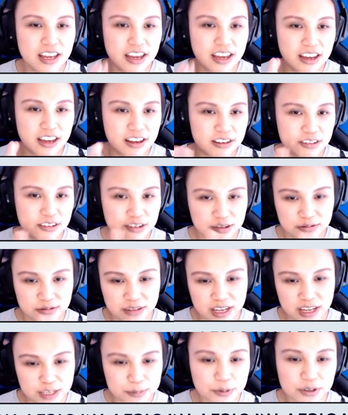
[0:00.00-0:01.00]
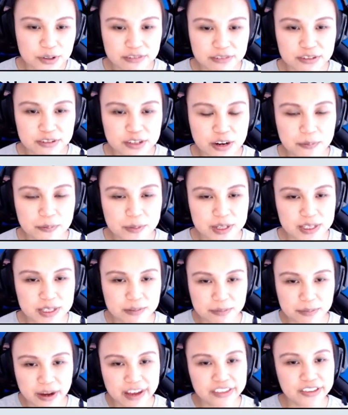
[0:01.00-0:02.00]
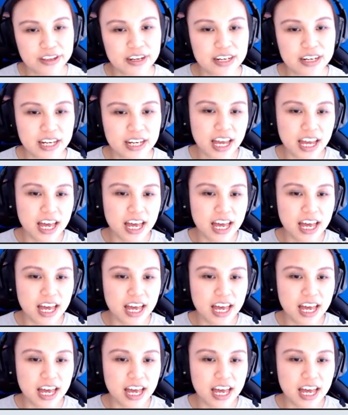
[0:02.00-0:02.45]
We explore different topics in Python.